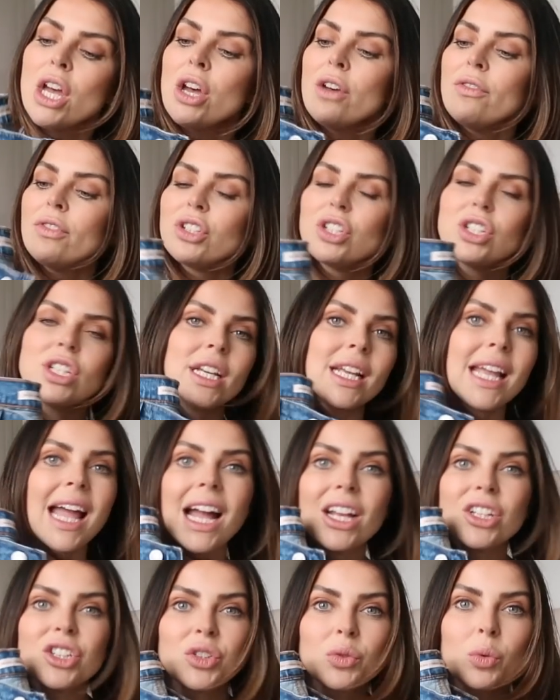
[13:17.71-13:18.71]
for just a
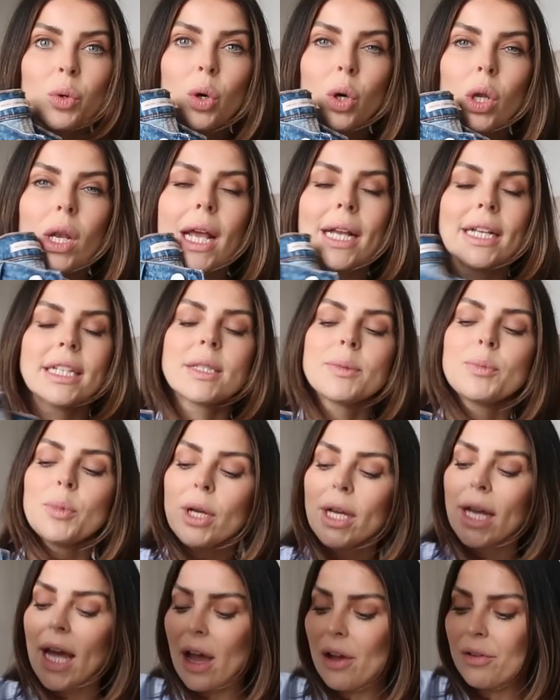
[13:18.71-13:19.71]
casual like
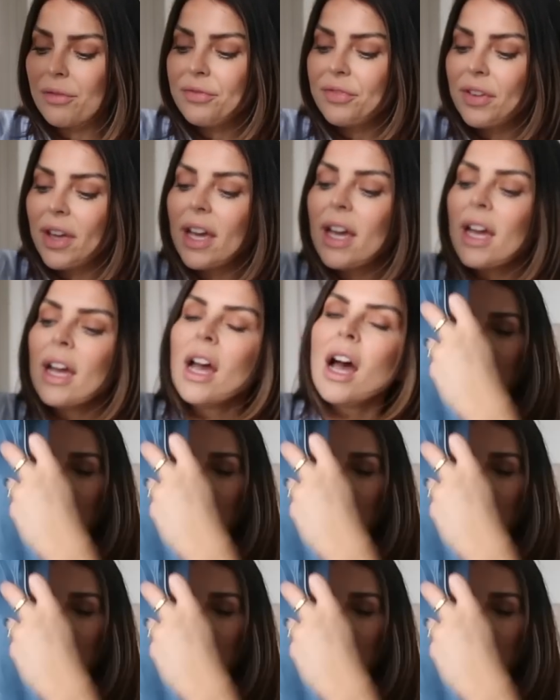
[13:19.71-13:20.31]
spring outfit.